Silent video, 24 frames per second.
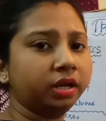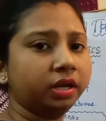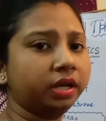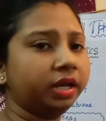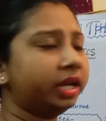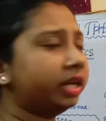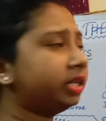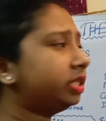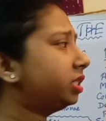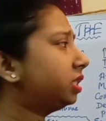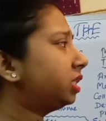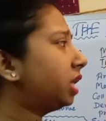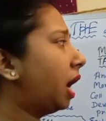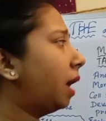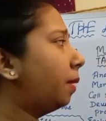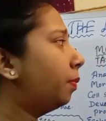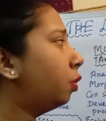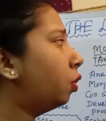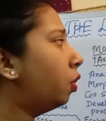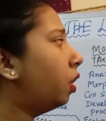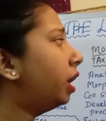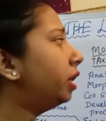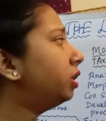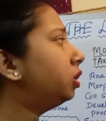It
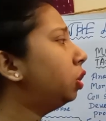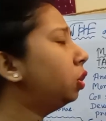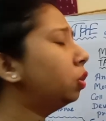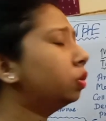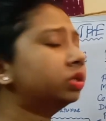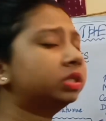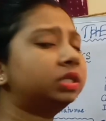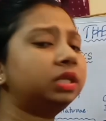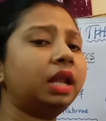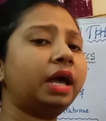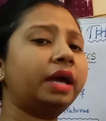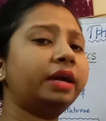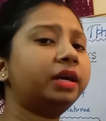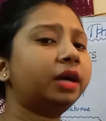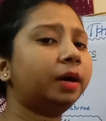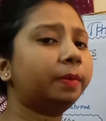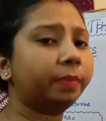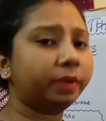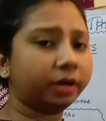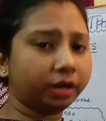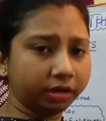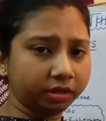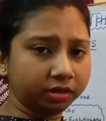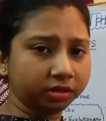somewhat looks like
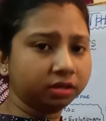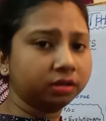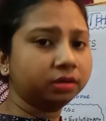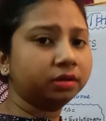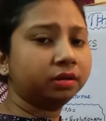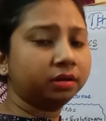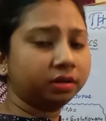a bird,